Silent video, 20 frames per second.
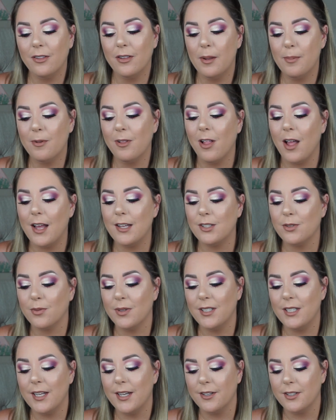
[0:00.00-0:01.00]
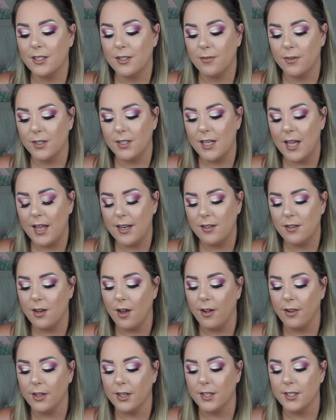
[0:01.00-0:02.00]
lip gloss retails for
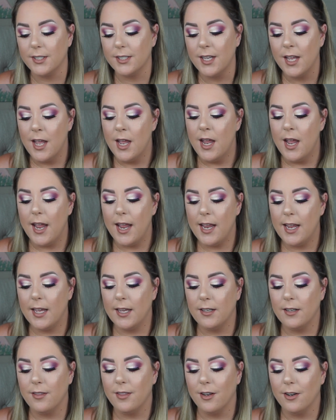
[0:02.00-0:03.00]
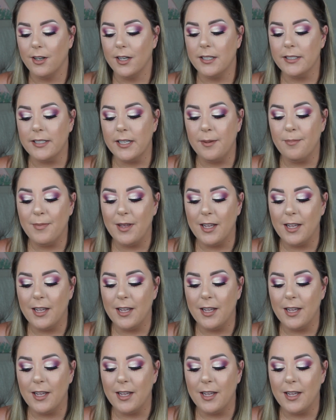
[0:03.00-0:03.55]
$10 and there is a